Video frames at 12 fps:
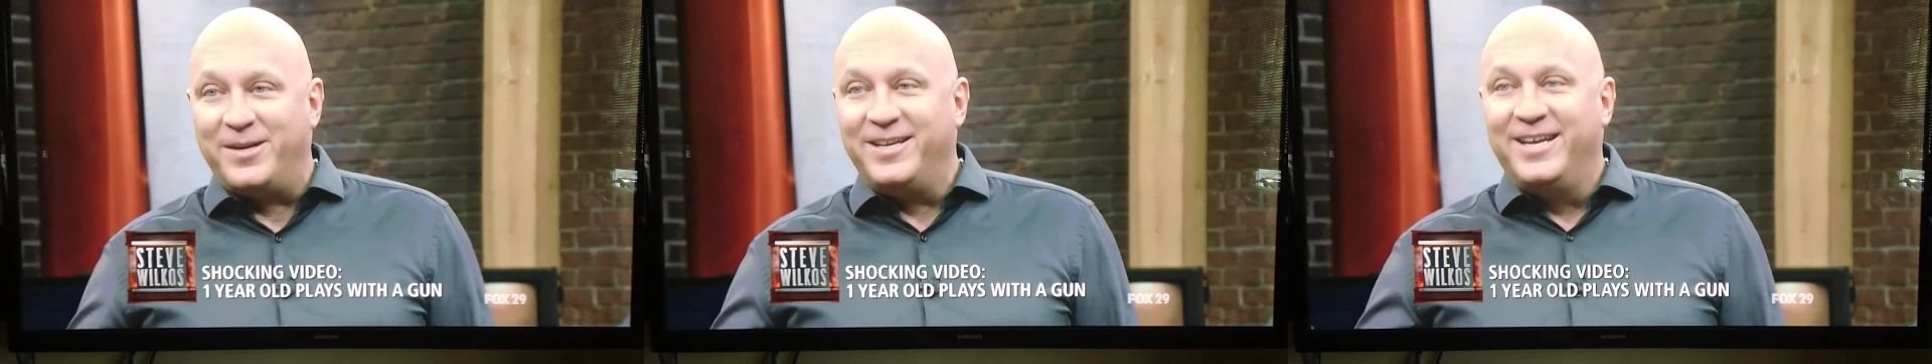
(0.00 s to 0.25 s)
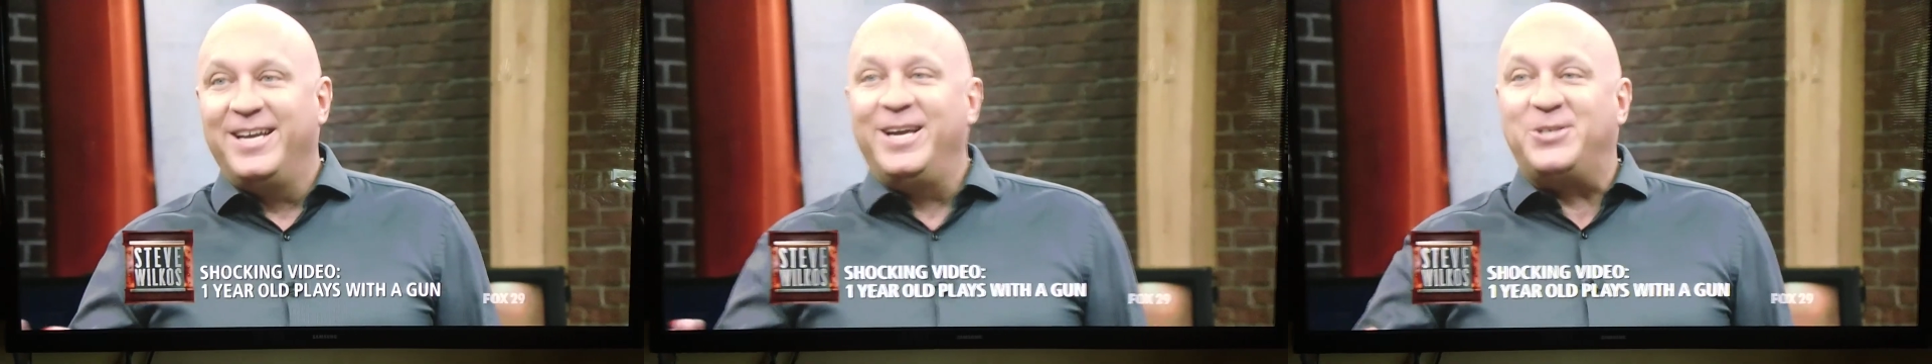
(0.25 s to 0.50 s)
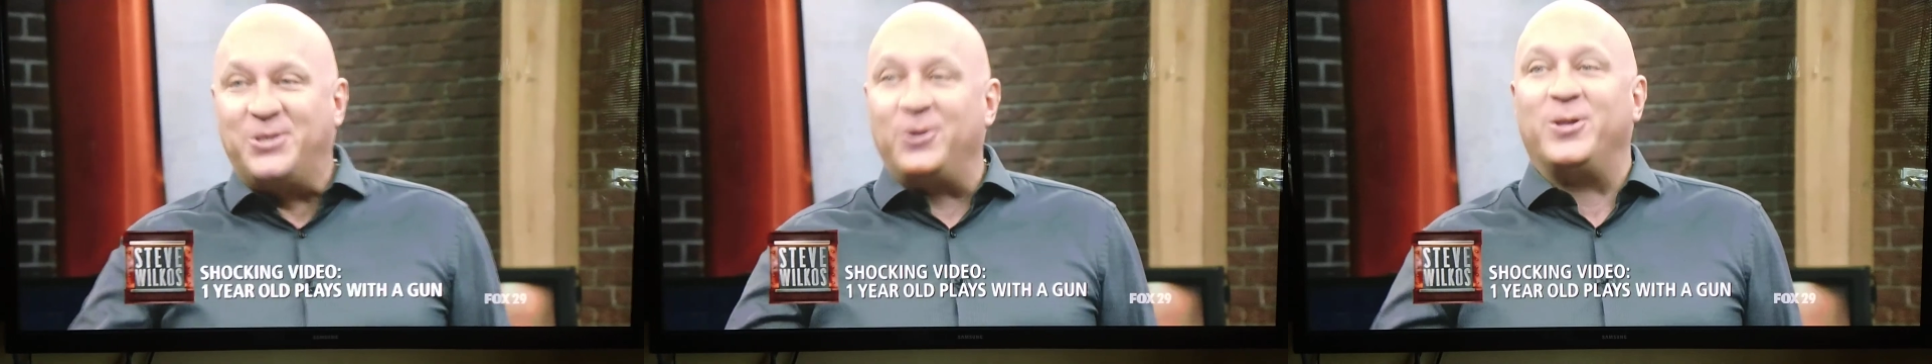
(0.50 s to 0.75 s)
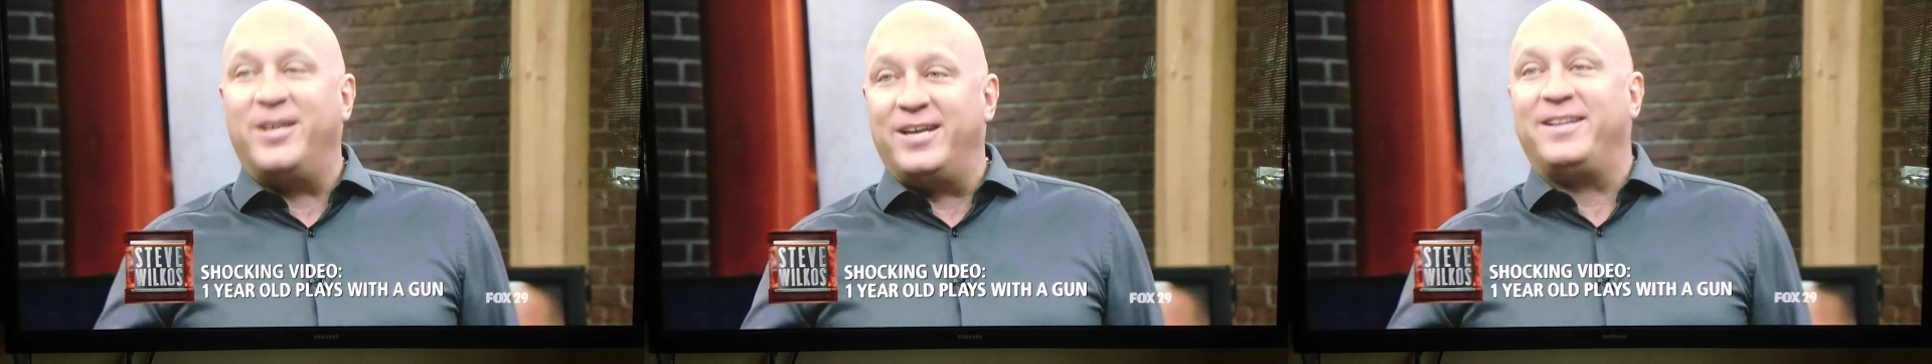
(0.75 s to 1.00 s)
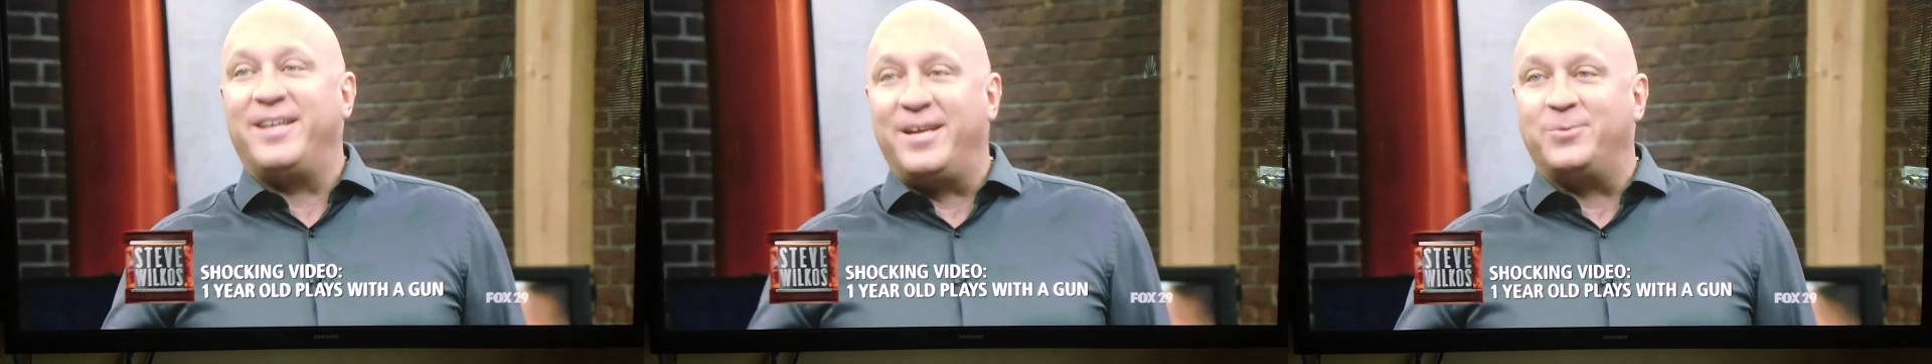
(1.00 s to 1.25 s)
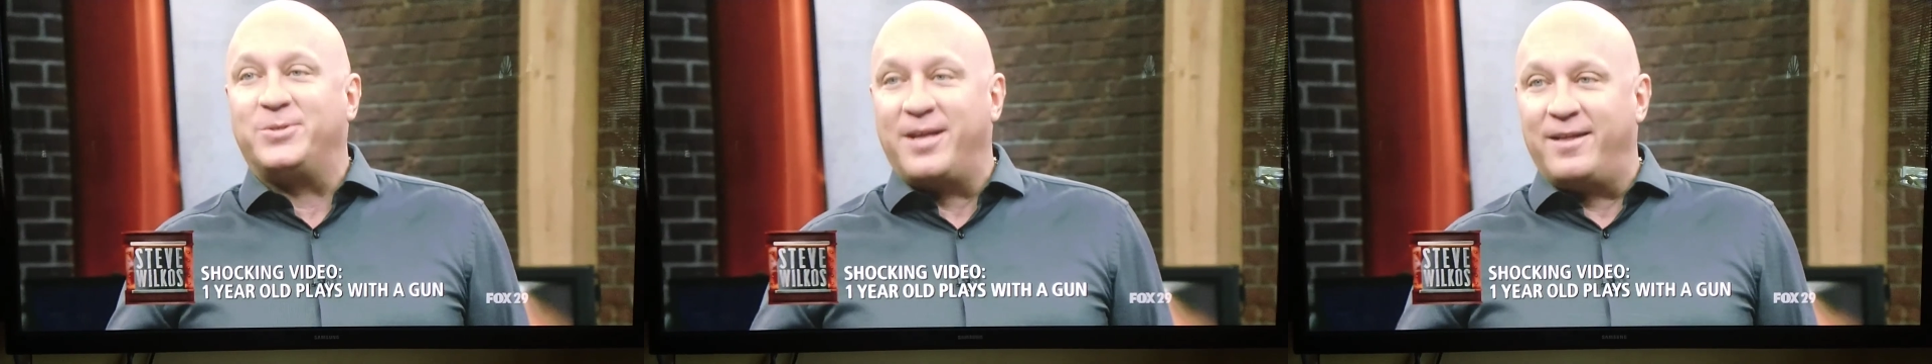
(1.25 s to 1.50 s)
but he certainly didn't
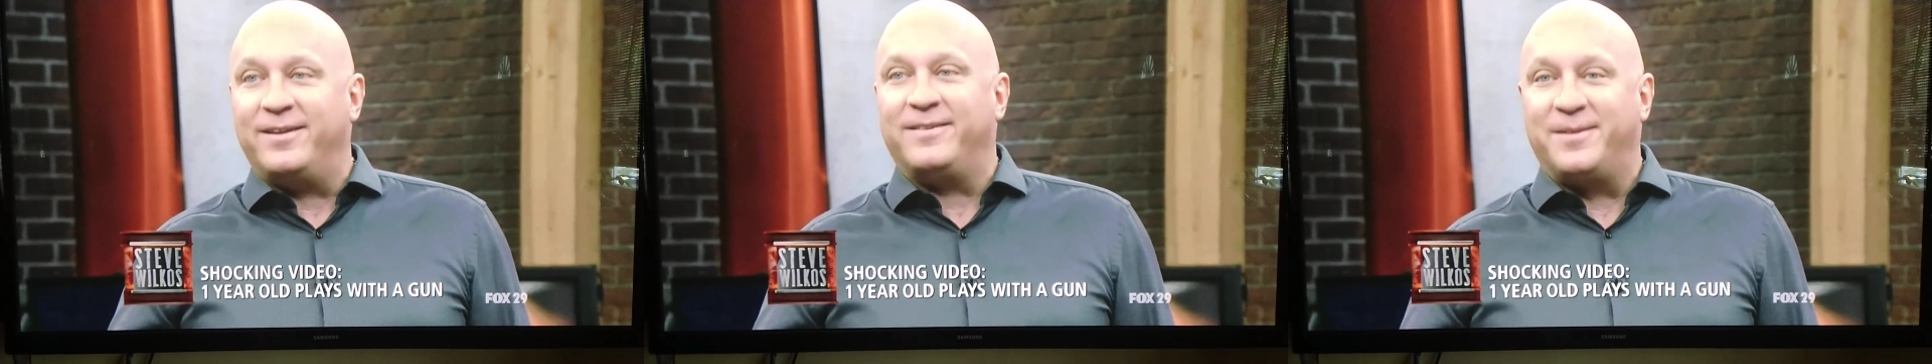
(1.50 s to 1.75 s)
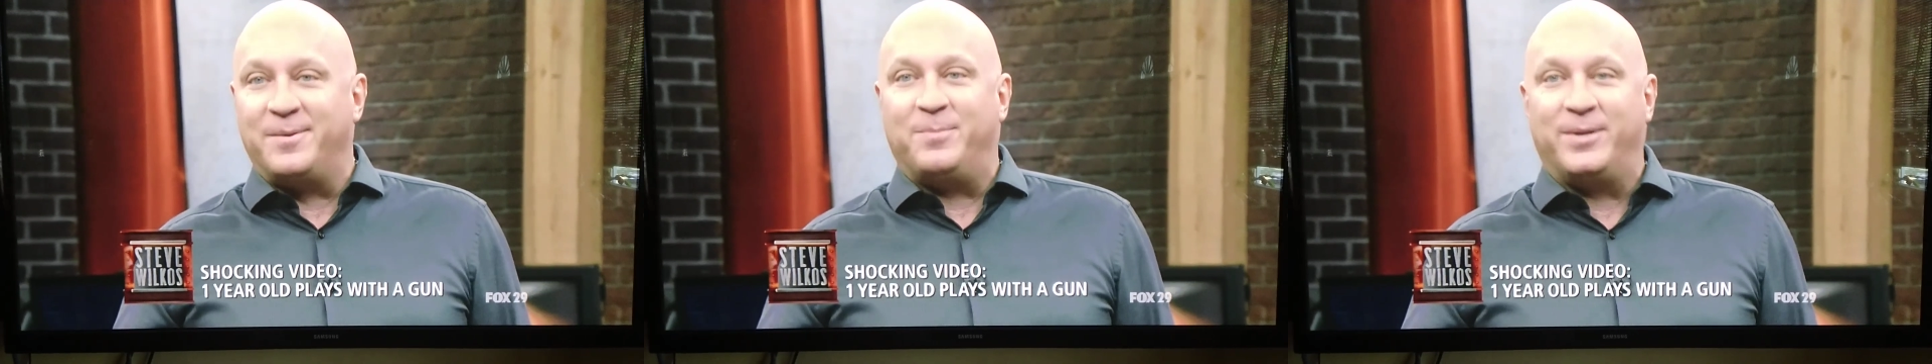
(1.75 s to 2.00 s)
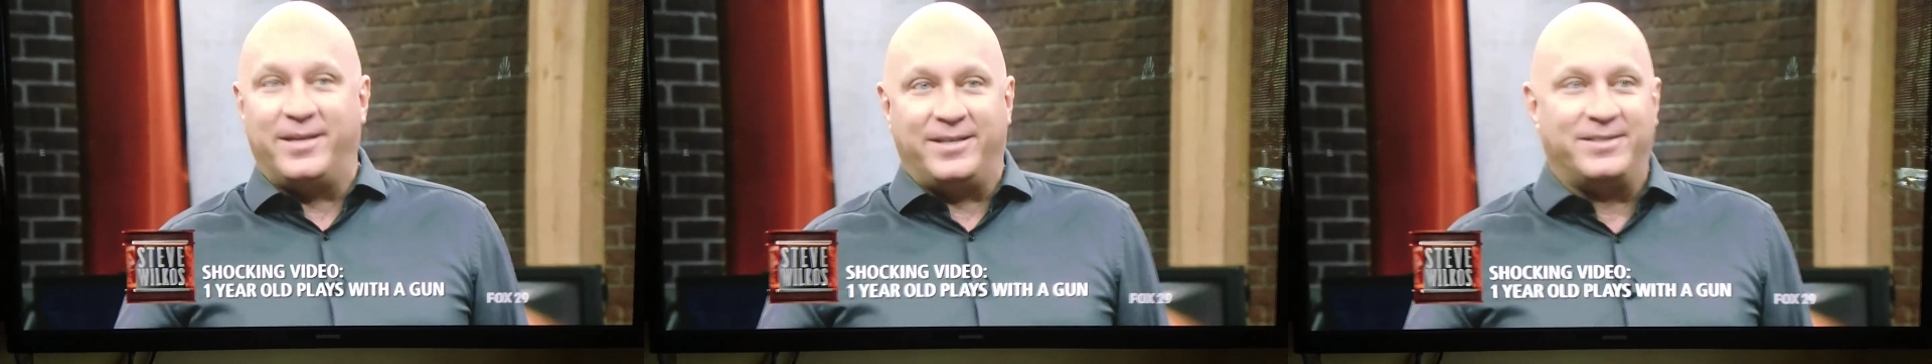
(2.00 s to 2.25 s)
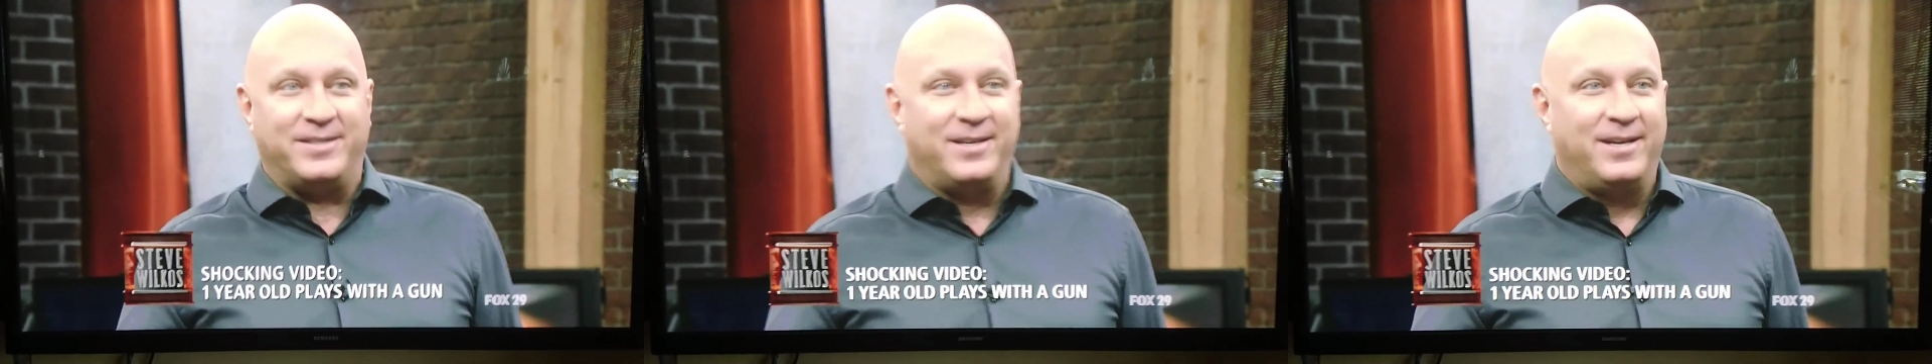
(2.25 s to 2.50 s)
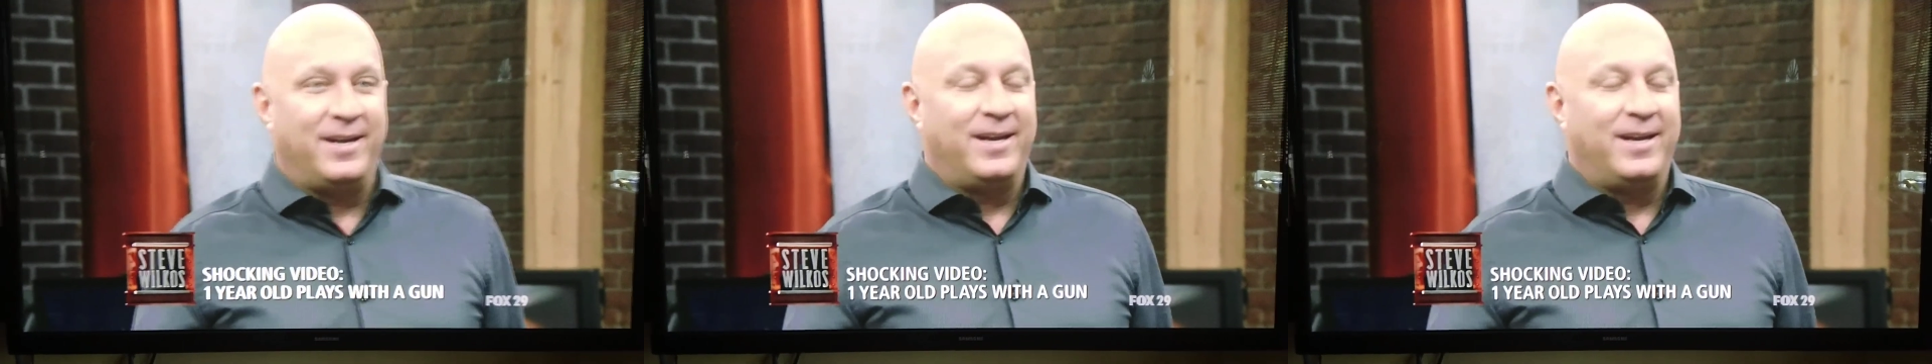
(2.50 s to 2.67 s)
think he was selling it to the police.